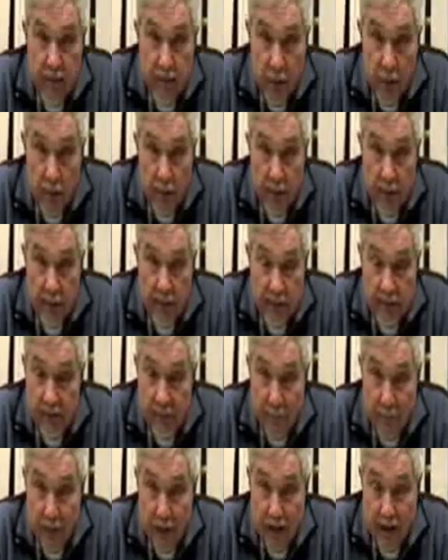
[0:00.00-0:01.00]
going, not the
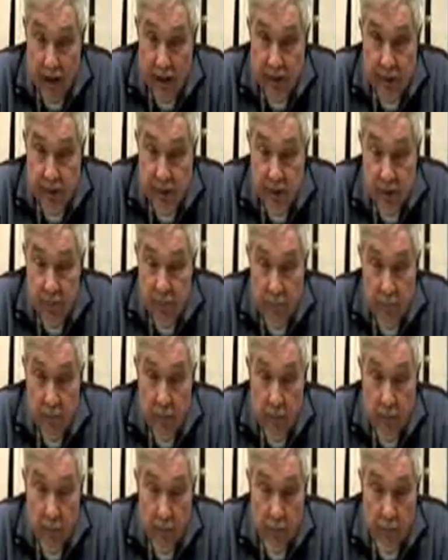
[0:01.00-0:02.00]
banks,
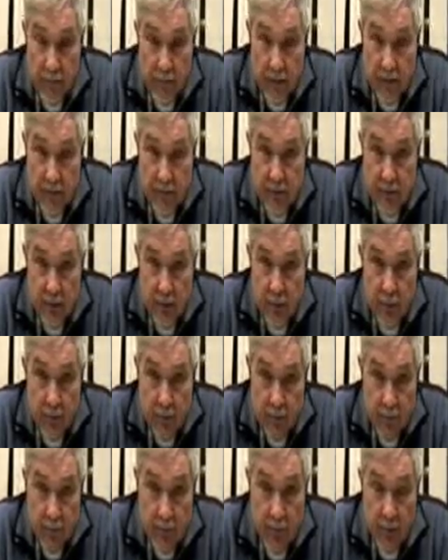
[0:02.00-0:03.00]
or not the
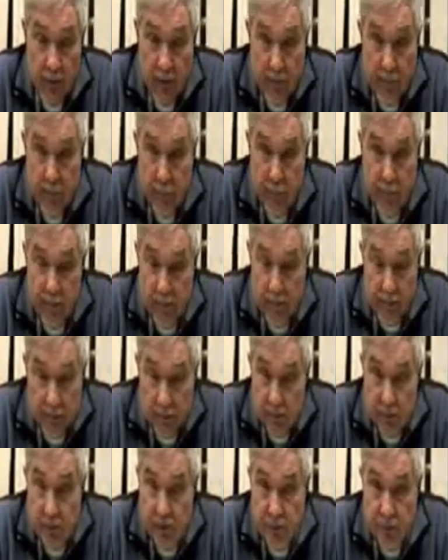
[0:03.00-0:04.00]
automobile
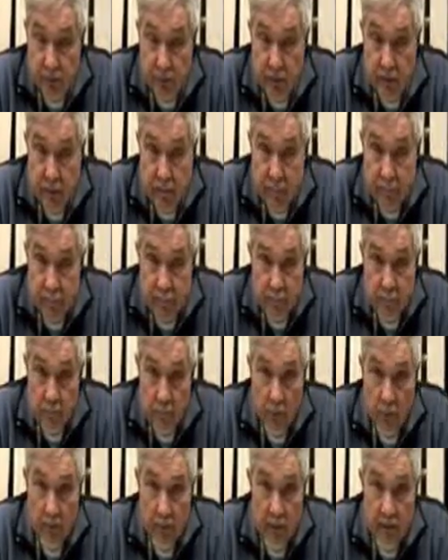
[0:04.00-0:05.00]
industry,
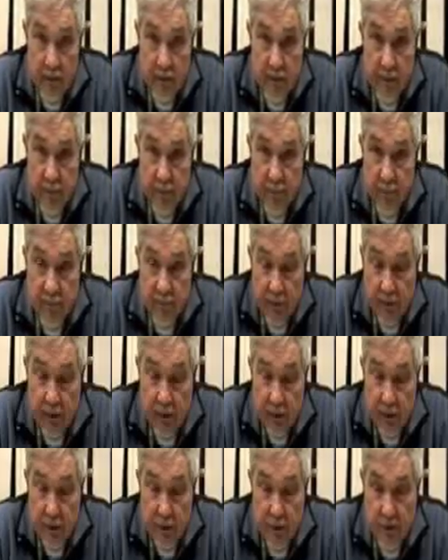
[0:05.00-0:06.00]
or not the
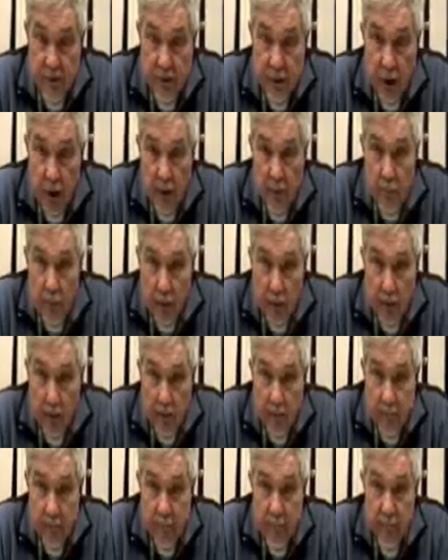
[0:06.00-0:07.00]
financial stock
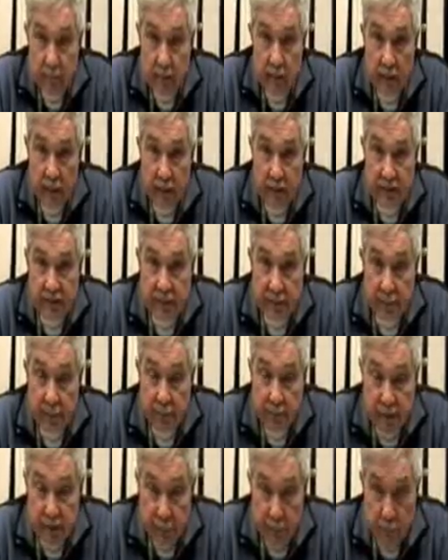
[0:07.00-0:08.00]
market. It's the
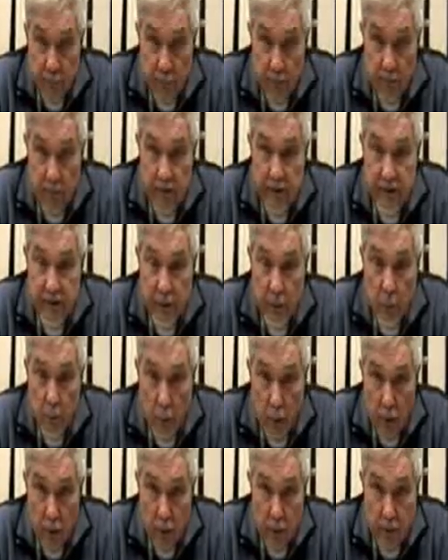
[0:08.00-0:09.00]
people, it's the
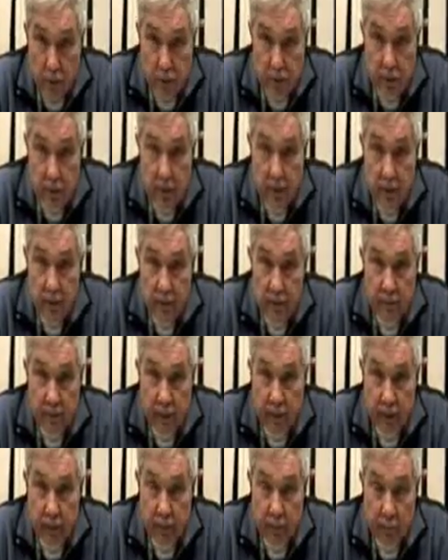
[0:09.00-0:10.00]
workers
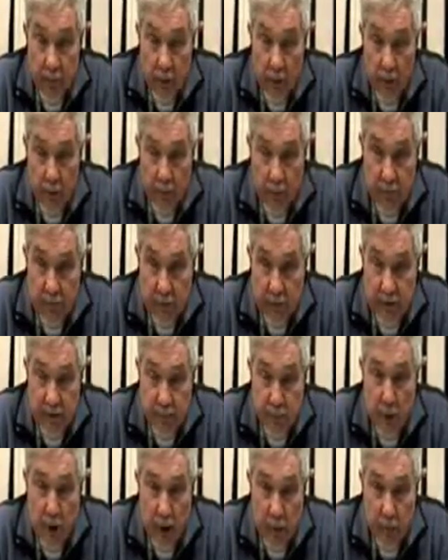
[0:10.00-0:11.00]
that are the
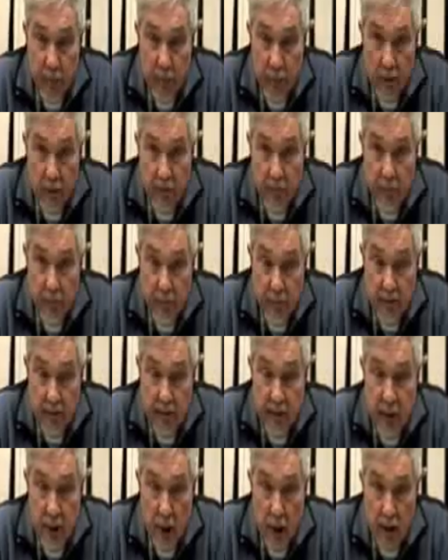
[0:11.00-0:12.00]
spark plugs for the
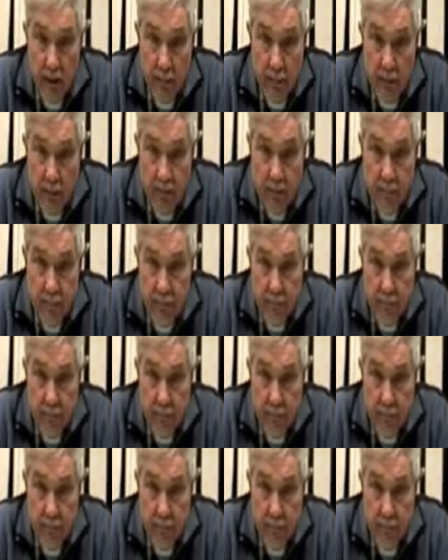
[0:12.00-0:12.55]
economy.